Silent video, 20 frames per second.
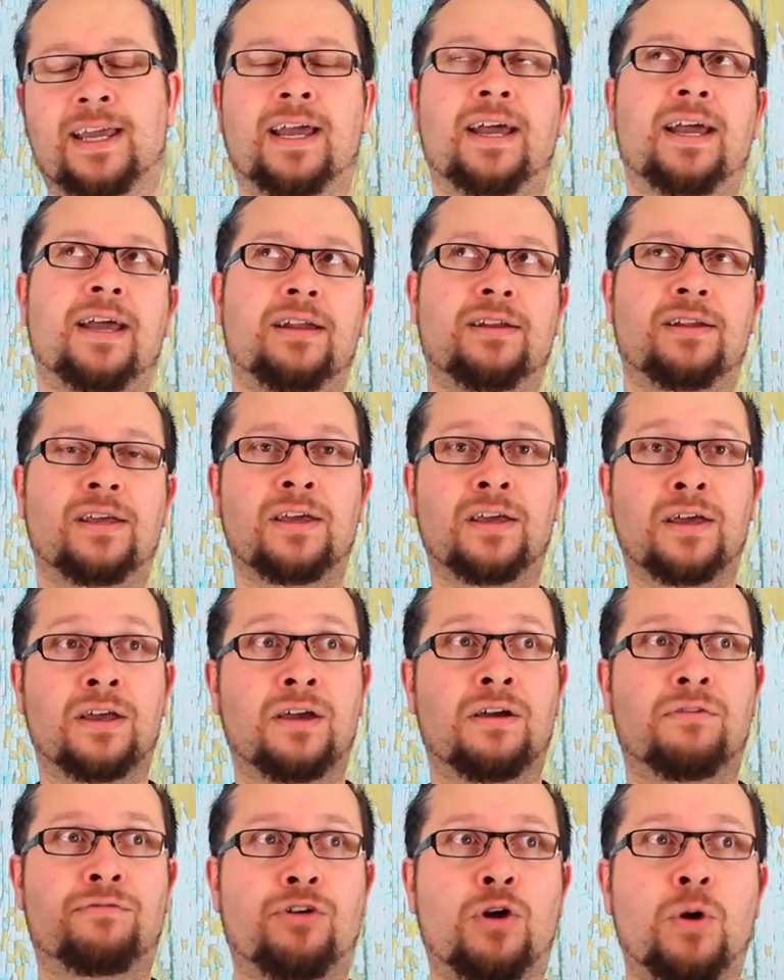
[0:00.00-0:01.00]
And
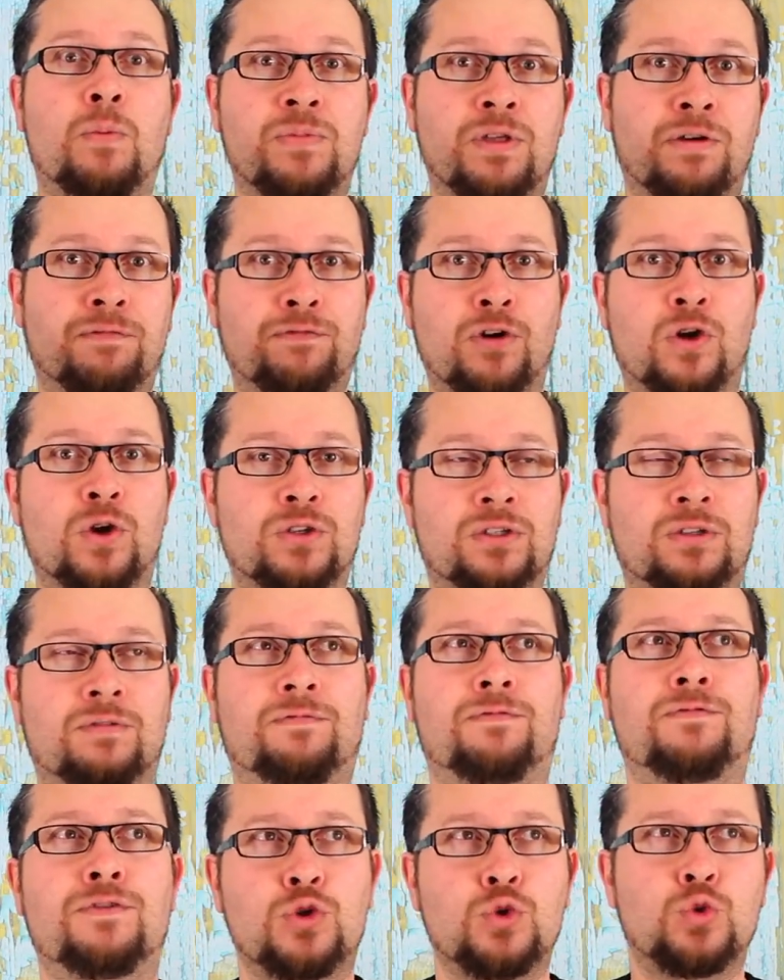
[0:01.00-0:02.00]
from the first
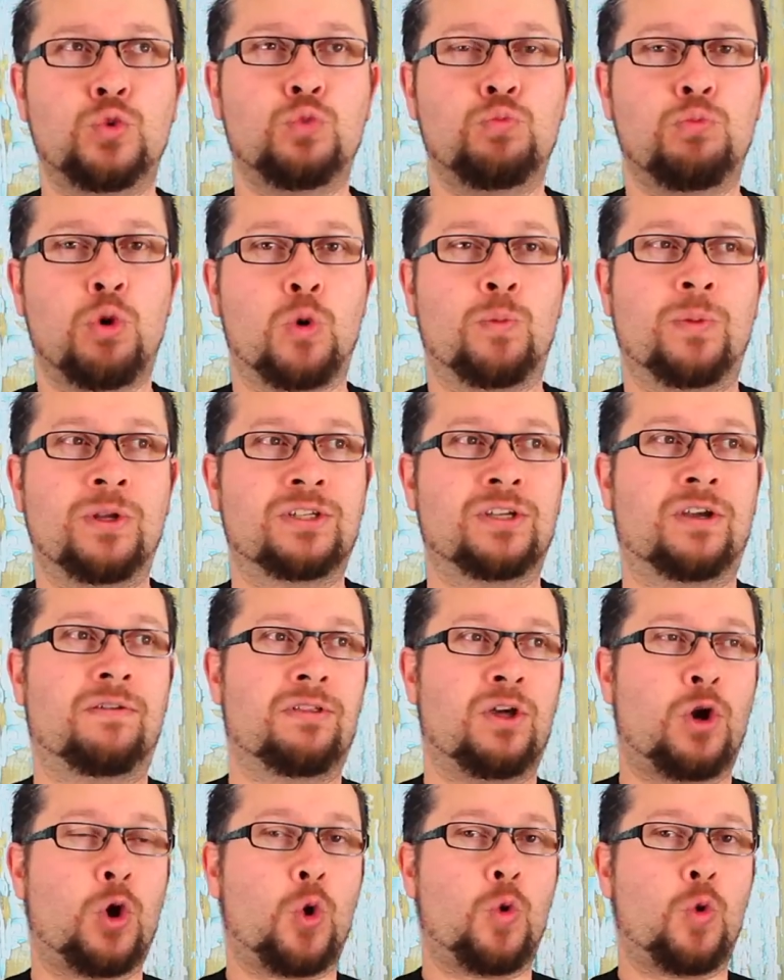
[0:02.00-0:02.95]
few moments of the